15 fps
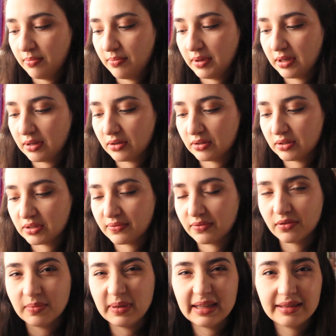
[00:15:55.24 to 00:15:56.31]
because
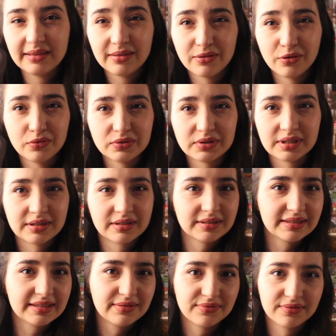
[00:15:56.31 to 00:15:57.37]
for me those are
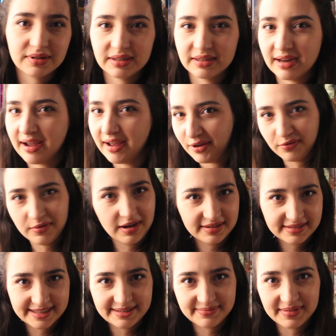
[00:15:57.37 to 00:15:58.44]
different
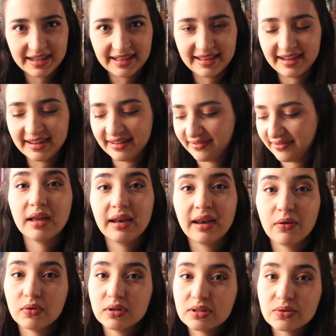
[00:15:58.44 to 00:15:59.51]
areas in my life and
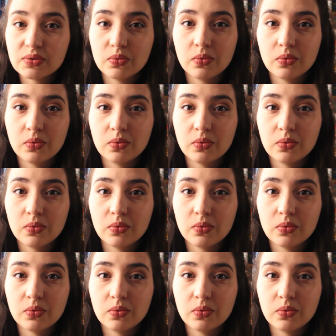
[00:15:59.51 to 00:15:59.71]
I want to